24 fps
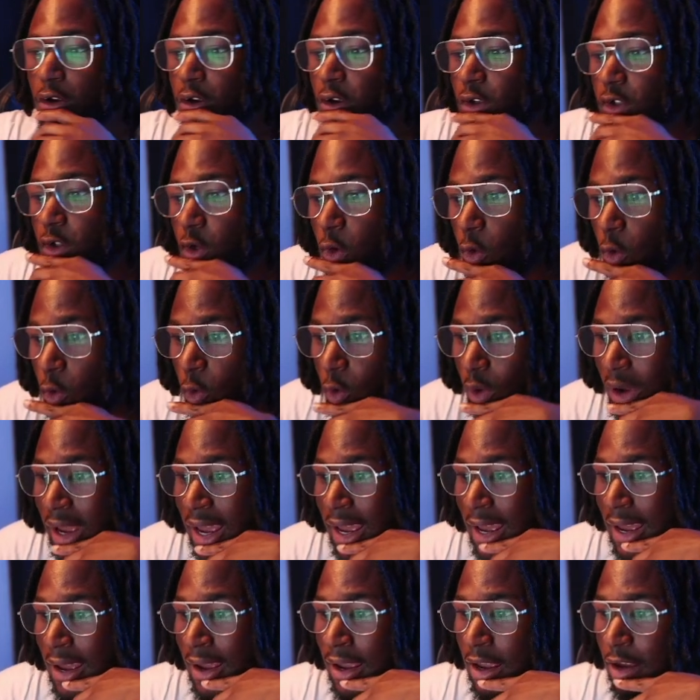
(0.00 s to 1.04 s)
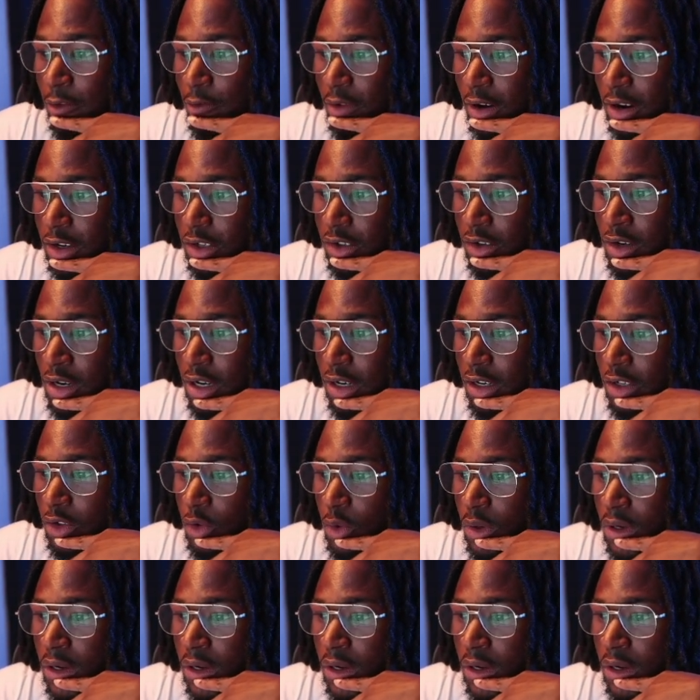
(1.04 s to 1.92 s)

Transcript: So here, if I could just click this quick,